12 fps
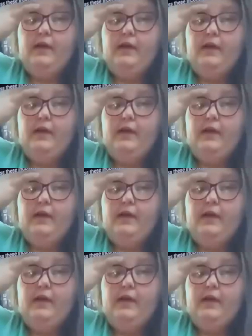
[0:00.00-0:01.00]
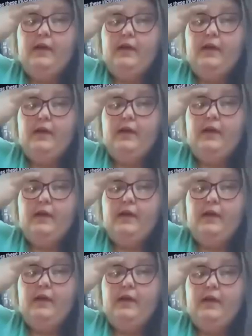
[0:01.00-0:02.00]

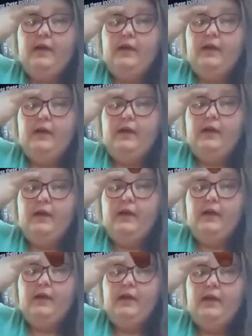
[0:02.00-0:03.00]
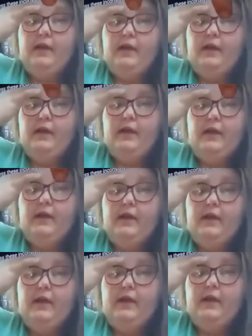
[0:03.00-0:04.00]

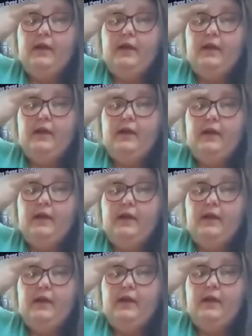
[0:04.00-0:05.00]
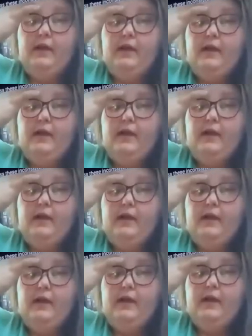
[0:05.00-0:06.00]

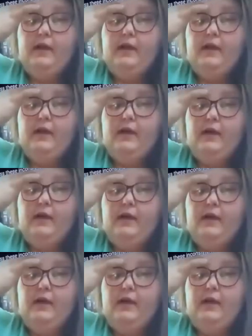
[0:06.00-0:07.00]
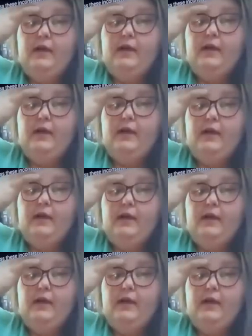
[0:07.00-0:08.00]
This person isn't speaking.